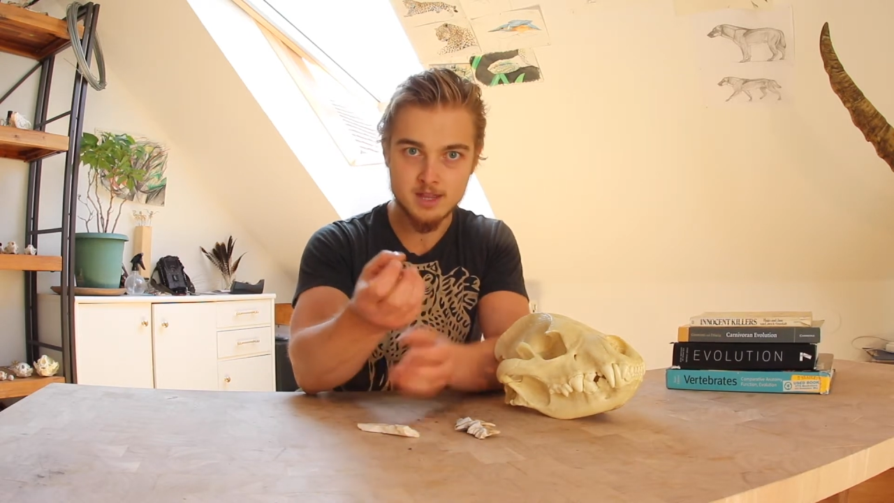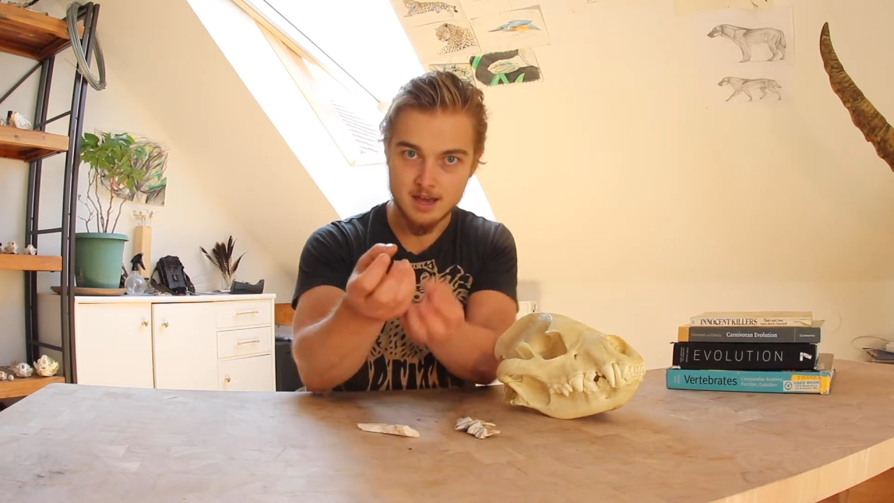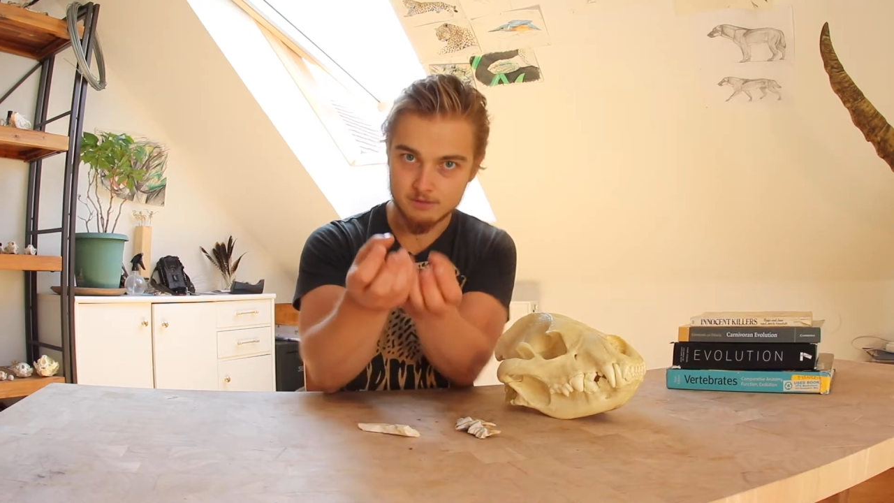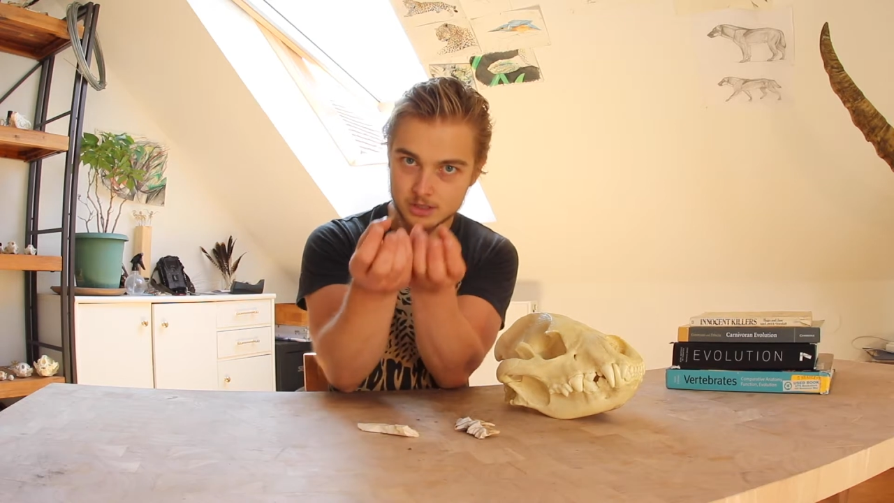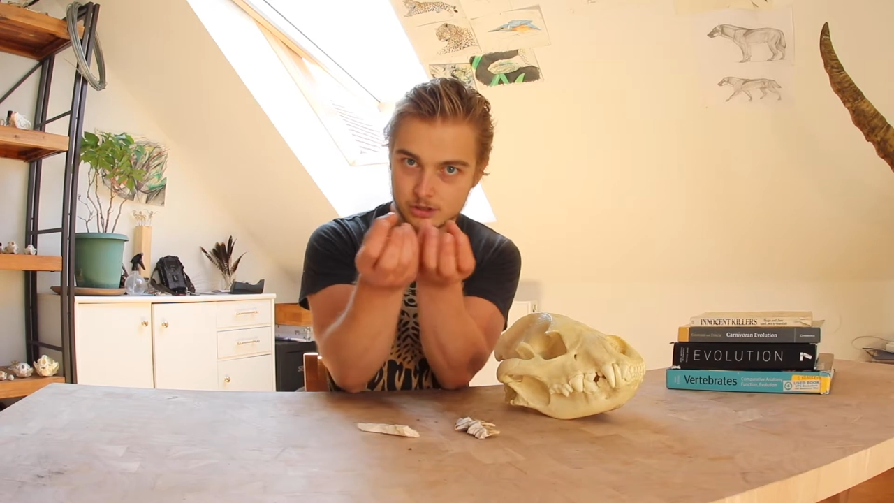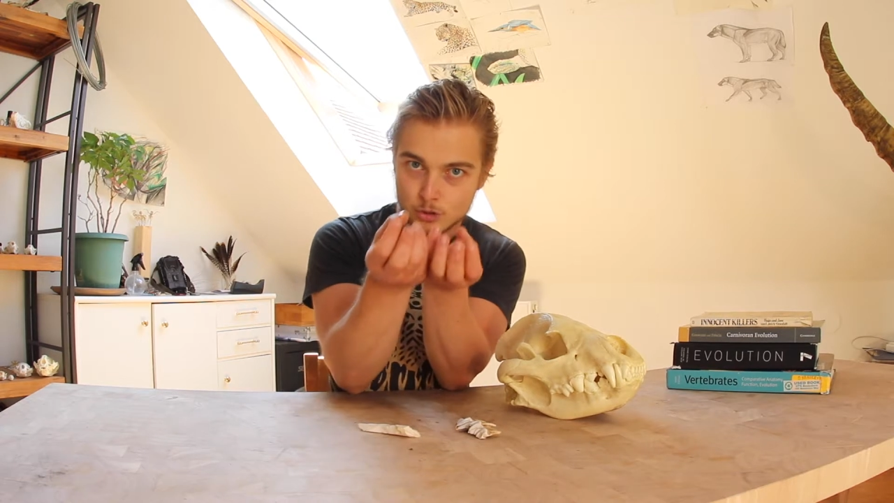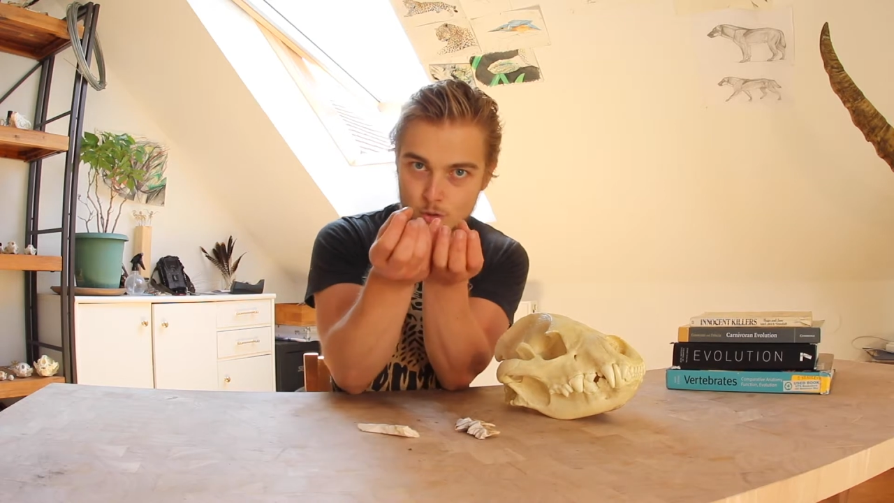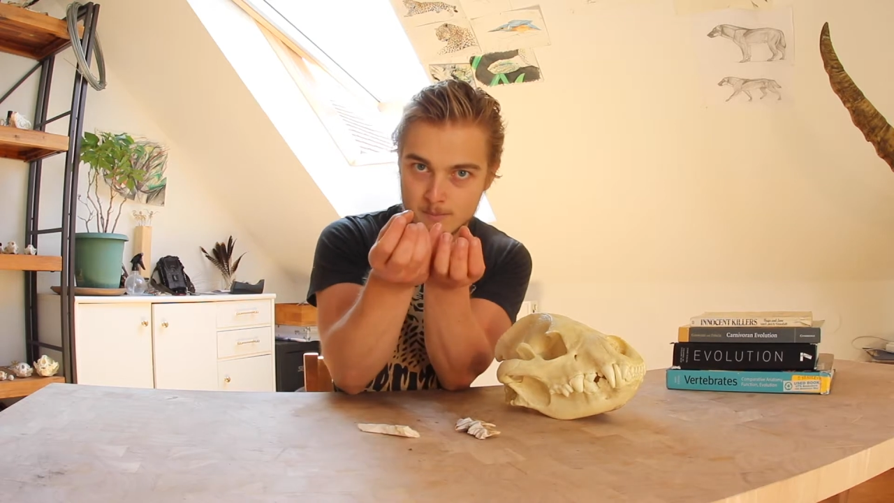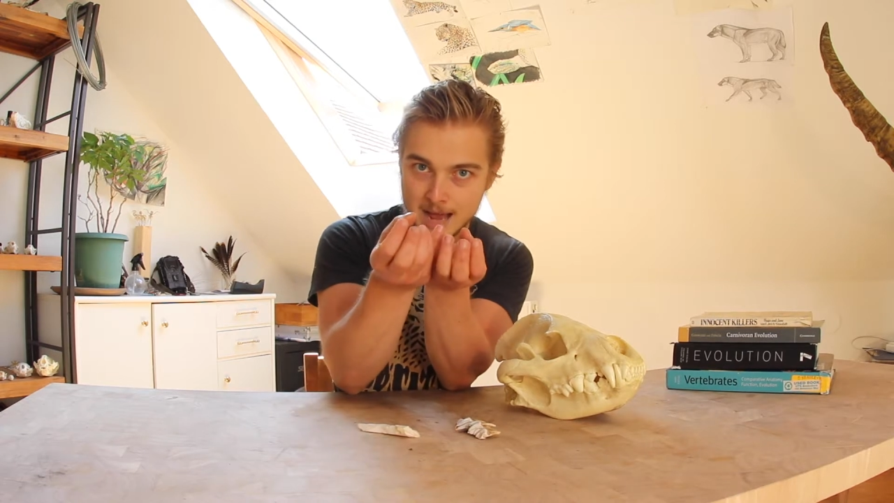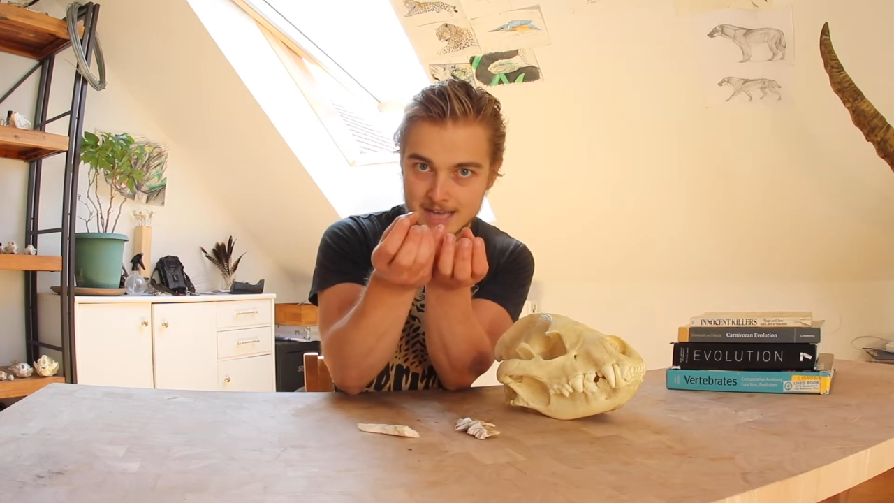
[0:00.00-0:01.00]
They have these
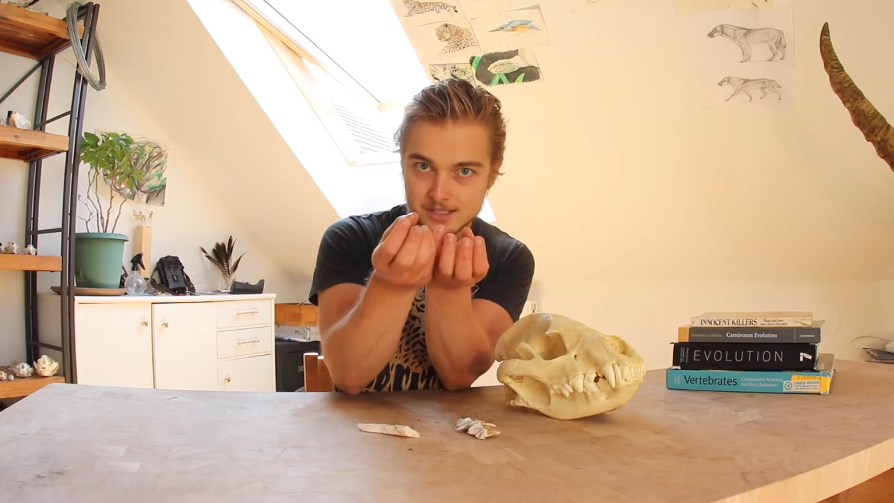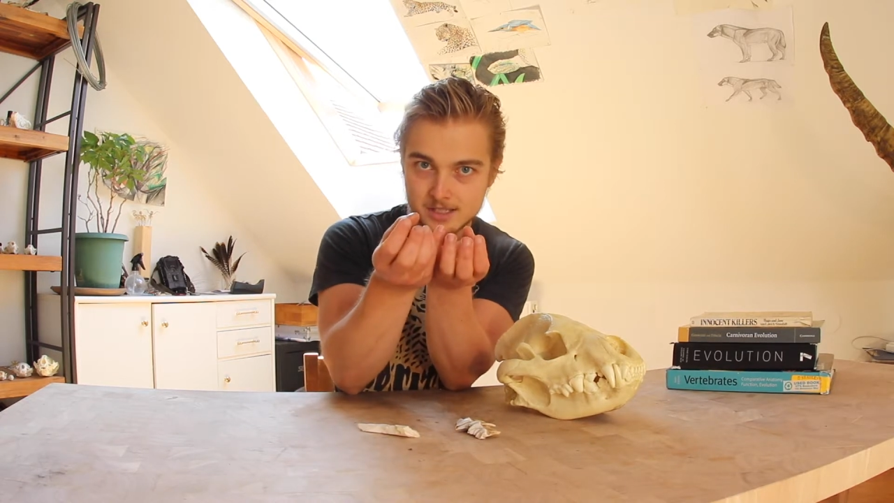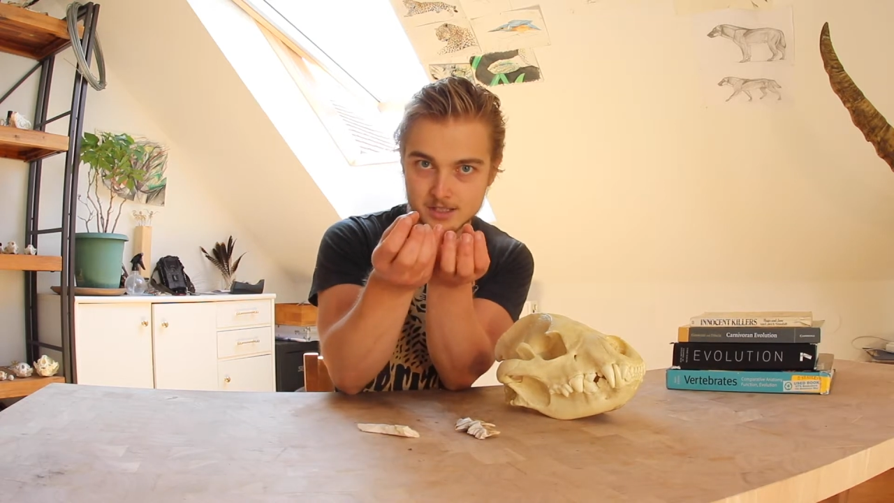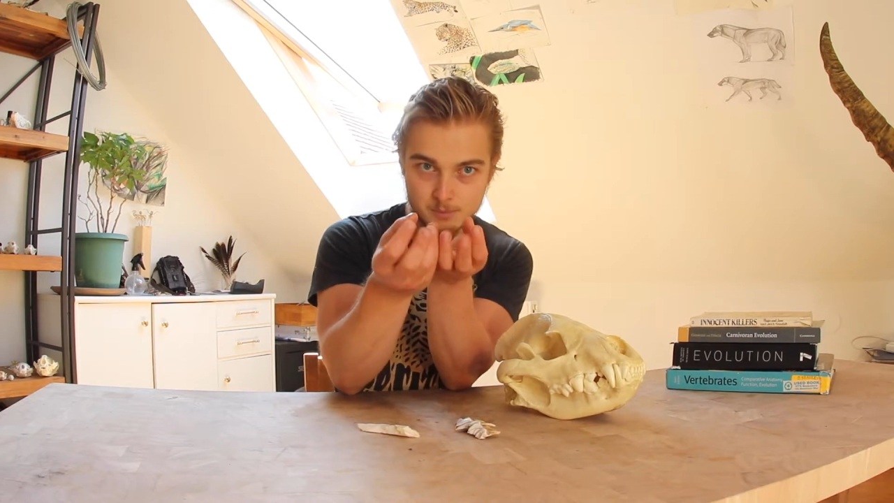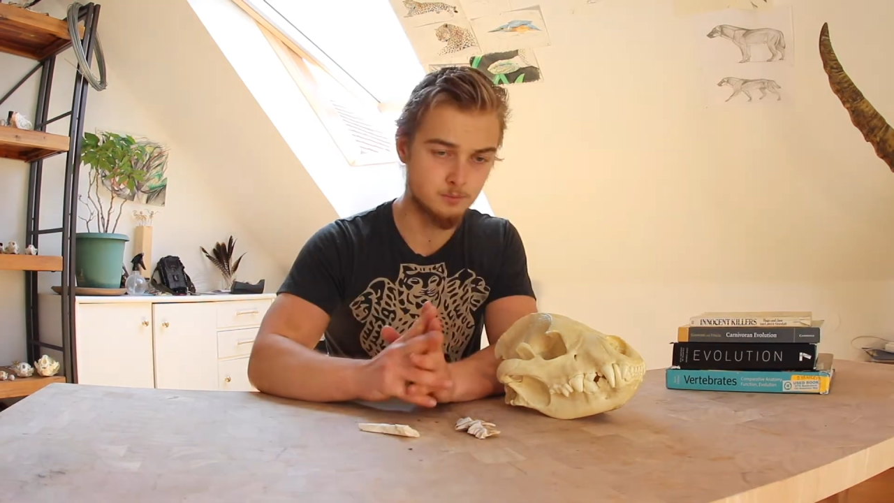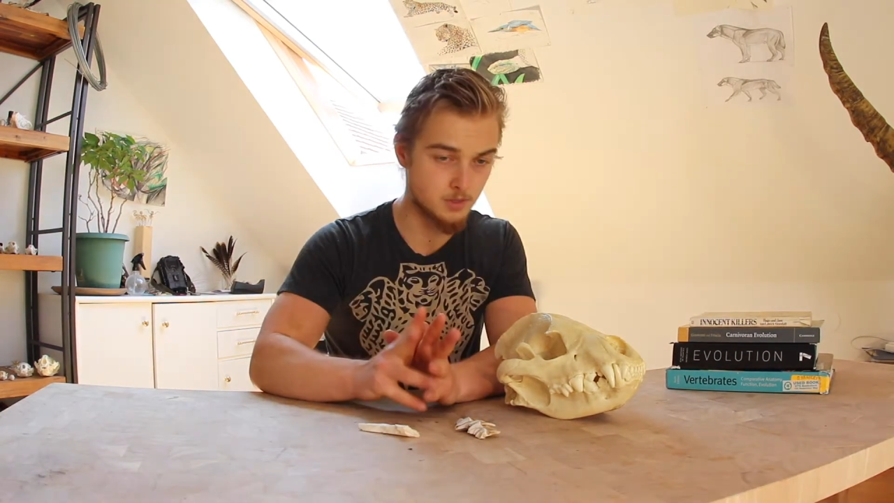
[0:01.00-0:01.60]
two masses.